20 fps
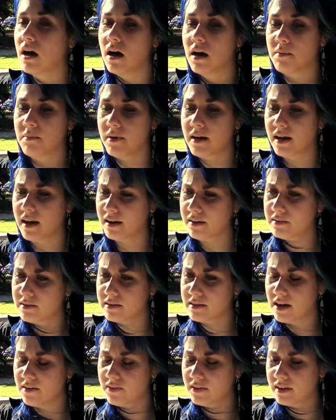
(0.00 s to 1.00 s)
Um, and I
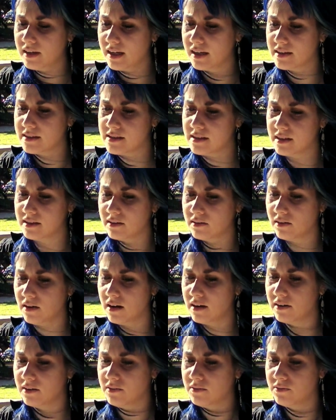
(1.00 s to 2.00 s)
definitely had seen a
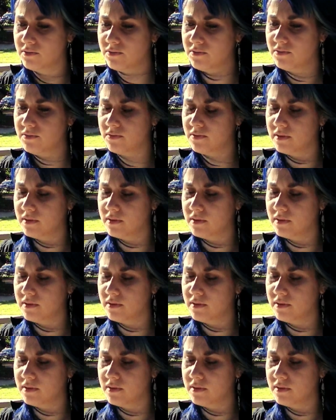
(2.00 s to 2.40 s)
lot of